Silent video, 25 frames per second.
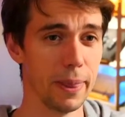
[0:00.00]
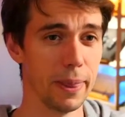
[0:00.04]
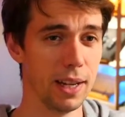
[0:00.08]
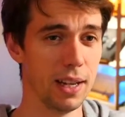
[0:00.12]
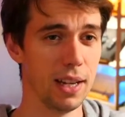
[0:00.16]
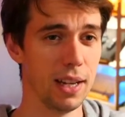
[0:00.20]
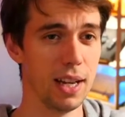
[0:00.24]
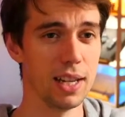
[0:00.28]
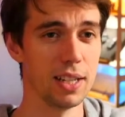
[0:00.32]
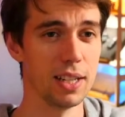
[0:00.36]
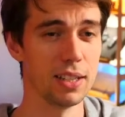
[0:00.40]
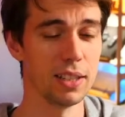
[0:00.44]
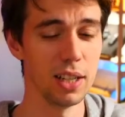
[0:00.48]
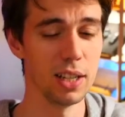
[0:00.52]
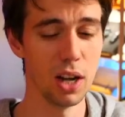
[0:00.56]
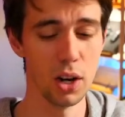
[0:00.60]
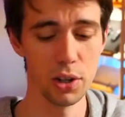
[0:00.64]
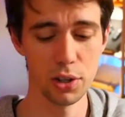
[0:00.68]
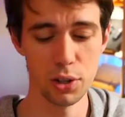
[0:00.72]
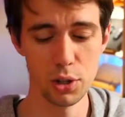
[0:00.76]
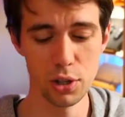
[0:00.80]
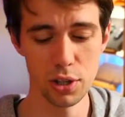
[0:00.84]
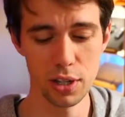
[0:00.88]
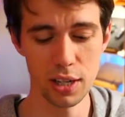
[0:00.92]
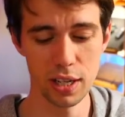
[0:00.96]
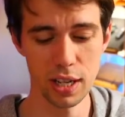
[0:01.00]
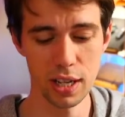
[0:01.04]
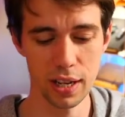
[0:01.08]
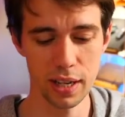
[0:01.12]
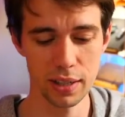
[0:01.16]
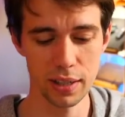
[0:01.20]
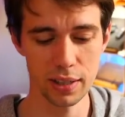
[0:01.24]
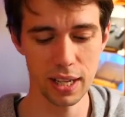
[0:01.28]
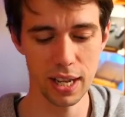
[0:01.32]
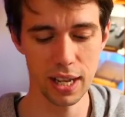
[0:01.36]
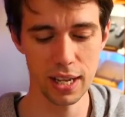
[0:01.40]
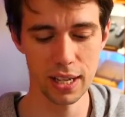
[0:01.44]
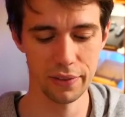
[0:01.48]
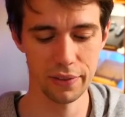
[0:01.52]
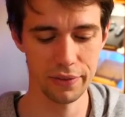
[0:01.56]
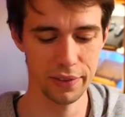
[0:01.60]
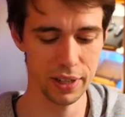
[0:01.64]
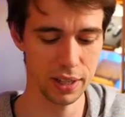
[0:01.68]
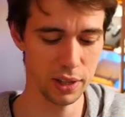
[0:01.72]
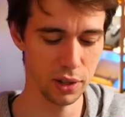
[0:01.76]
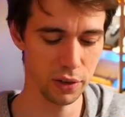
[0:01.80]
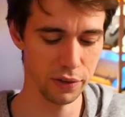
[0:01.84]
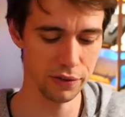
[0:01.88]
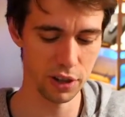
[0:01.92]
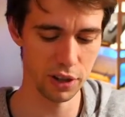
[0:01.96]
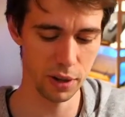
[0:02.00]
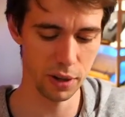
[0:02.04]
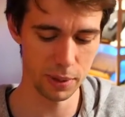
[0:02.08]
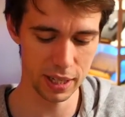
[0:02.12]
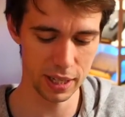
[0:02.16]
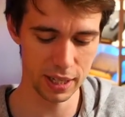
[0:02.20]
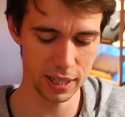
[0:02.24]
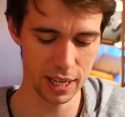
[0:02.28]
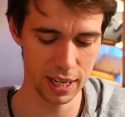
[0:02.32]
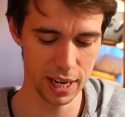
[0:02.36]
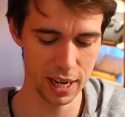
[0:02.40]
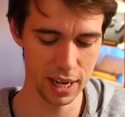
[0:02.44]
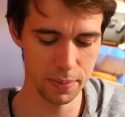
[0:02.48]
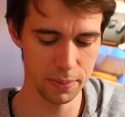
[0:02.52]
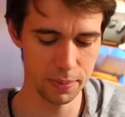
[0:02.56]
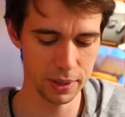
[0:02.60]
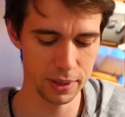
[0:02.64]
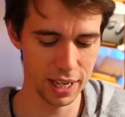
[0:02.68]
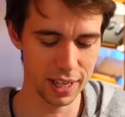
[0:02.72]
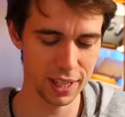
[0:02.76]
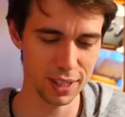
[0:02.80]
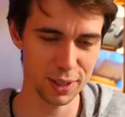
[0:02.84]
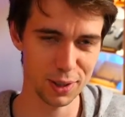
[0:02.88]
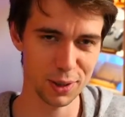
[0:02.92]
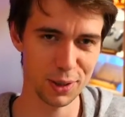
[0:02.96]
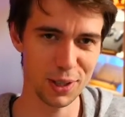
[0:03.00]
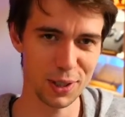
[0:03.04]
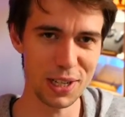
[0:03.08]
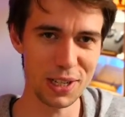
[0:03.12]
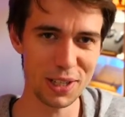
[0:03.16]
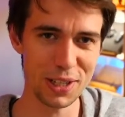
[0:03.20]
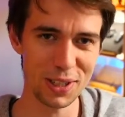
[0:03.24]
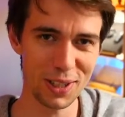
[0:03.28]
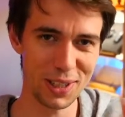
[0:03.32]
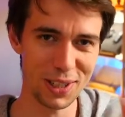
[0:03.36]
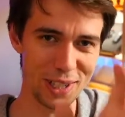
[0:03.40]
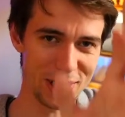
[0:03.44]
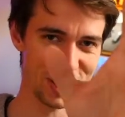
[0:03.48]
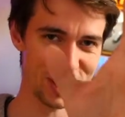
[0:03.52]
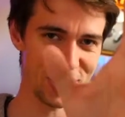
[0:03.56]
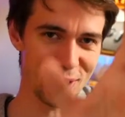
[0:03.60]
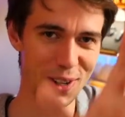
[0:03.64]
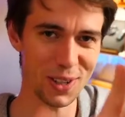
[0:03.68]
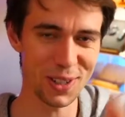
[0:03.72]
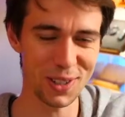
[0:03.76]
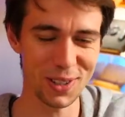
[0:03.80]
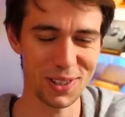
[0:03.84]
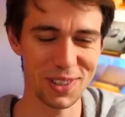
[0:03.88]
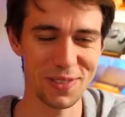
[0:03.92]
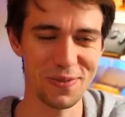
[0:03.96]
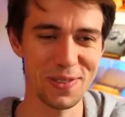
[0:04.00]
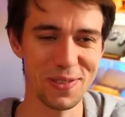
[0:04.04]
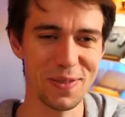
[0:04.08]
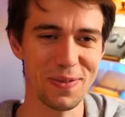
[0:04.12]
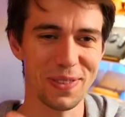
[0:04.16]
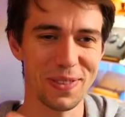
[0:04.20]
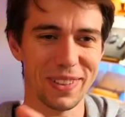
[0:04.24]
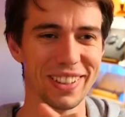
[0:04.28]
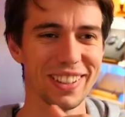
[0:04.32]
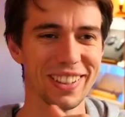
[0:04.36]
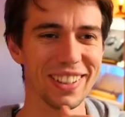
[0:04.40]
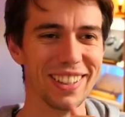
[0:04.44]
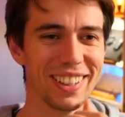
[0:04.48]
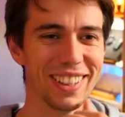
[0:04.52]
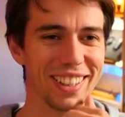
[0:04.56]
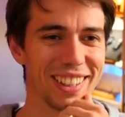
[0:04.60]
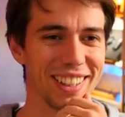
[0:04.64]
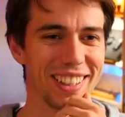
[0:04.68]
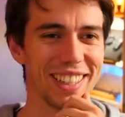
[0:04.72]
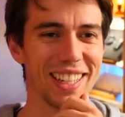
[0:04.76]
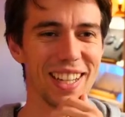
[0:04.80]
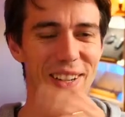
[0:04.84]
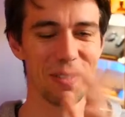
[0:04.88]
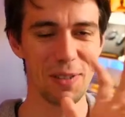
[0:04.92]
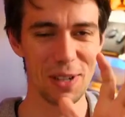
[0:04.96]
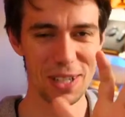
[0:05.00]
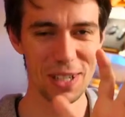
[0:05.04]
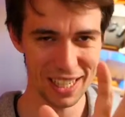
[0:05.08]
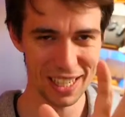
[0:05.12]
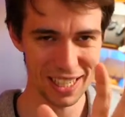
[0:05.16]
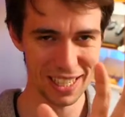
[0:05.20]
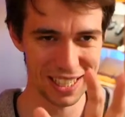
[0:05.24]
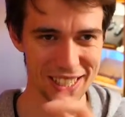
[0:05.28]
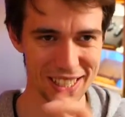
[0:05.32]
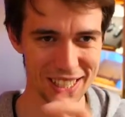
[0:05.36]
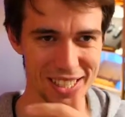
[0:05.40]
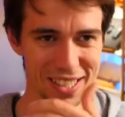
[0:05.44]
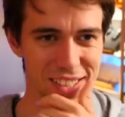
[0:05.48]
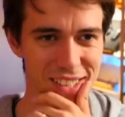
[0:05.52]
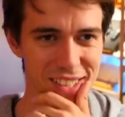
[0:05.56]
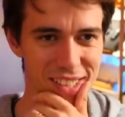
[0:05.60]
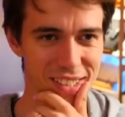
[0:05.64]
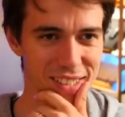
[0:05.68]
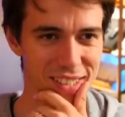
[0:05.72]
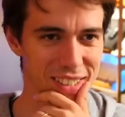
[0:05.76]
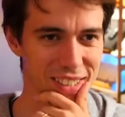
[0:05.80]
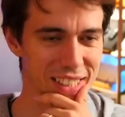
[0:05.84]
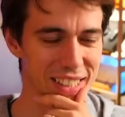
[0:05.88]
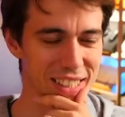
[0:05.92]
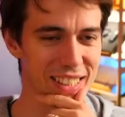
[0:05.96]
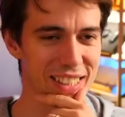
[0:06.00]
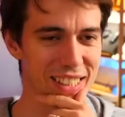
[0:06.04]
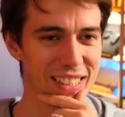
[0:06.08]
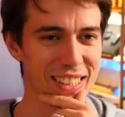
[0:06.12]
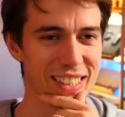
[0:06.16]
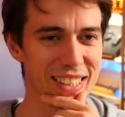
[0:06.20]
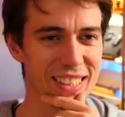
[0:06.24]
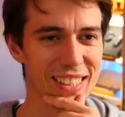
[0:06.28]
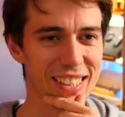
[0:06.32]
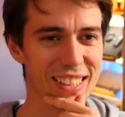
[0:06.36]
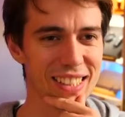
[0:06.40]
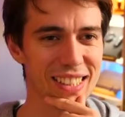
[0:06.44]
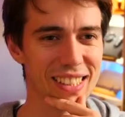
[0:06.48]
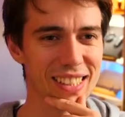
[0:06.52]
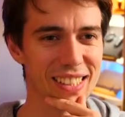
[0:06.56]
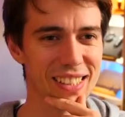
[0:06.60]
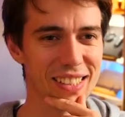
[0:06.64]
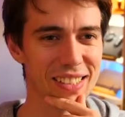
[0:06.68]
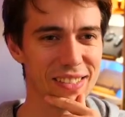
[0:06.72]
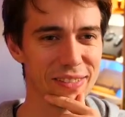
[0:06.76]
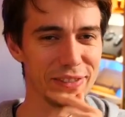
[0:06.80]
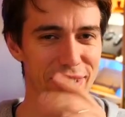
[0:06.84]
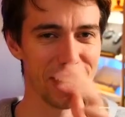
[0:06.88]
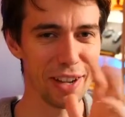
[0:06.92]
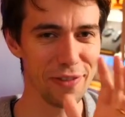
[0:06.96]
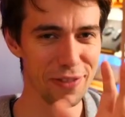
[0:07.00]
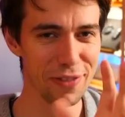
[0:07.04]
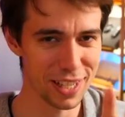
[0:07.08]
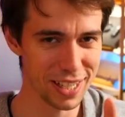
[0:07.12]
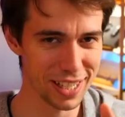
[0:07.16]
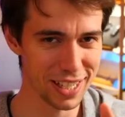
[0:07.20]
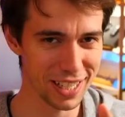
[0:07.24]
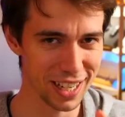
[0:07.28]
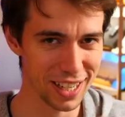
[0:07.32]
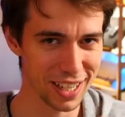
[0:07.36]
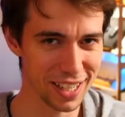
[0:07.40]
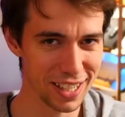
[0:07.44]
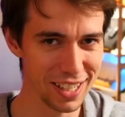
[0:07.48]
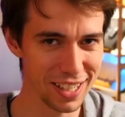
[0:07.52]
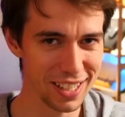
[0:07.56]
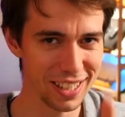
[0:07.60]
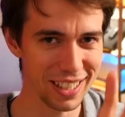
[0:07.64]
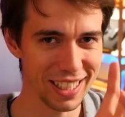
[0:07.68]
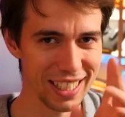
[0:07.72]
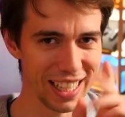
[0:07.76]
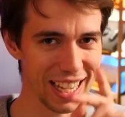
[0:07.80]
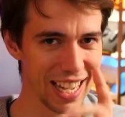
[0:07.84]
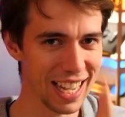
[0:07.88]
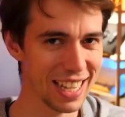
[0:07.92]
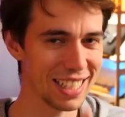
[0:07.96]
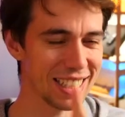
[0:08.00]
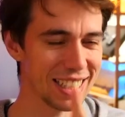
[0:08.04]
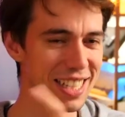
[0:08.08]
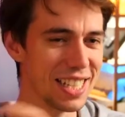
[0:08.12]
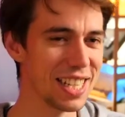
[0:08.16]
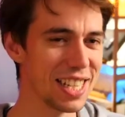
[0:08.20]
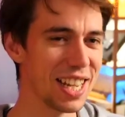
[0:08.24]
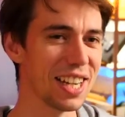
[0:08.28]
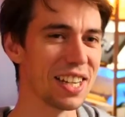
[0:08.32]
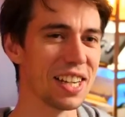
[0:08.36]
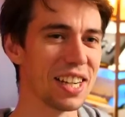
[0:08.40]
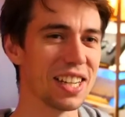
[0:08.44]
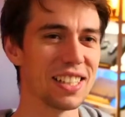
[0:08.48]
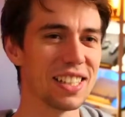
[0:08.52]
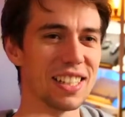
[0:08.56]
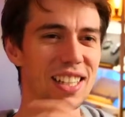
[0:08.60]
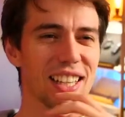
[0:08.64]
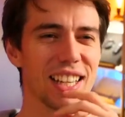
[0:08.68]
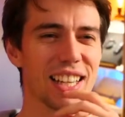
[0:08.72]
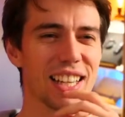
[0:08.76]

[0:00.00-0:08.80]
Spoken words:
And now usually I take a video from that time, take a screenshot and show it to the people. I want it like this. 5 years younger and this haircut.